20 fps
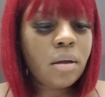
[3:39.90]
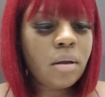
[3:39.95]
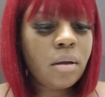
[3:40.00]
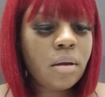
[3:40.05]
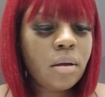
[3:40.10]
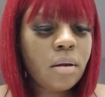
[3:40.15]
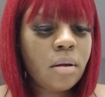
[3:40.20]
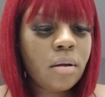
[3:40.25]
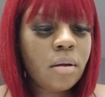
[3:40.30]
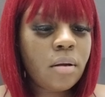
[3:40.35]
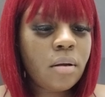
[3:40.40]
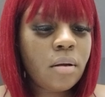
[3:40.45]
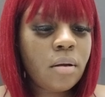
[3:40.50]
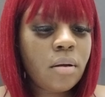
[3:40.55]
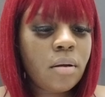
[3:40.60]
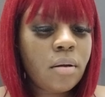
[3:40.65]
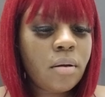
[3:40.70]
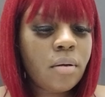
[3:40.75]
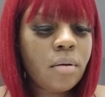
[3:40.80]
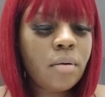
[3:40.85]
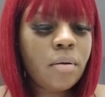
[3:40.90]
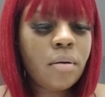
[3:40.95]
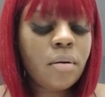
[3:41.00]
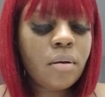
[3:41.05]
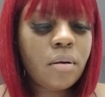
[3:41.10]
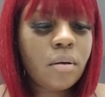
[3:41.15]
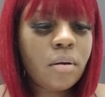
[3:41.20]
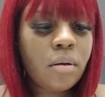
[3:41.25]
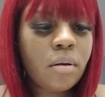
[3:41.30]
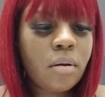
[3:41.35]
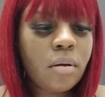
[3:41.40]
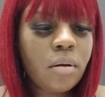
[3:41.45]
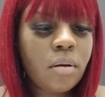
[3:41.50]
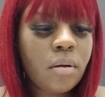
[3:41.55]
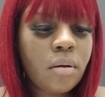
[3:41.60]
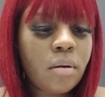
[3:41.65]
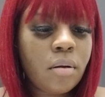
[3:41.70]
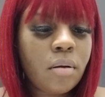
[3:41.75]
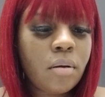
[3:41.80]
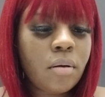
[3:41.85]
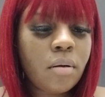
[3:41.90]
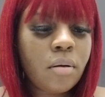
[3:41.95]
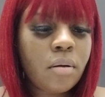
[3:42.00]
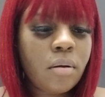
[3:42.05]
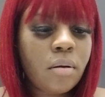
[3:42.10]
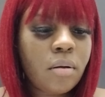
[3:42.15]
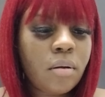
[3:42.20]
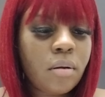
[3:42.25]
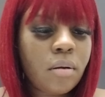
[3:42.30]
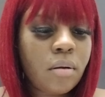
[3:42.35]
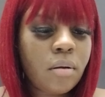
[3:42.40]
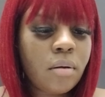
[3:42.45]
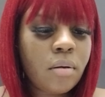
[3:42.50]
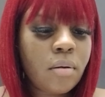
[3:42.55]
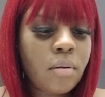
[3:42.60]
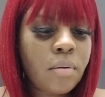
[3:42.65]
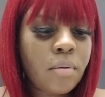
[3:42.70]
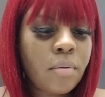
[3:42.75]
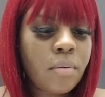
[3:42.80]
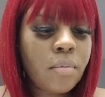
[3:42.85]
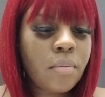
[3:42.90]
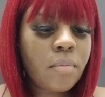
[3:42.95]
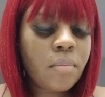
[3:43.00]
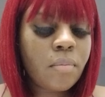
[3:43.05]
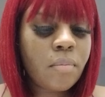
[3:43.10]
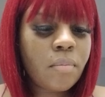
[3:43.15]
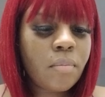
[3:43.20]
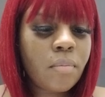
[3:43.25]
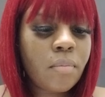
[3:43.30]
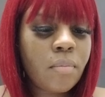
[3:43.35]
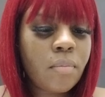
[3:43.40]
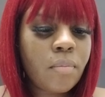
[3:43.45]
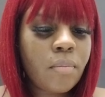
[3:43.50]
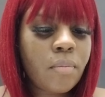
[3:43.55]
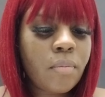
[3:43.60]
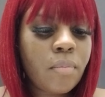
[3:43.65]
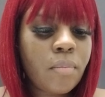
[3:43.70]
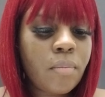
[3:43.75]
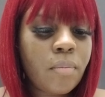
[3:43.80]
[no speech]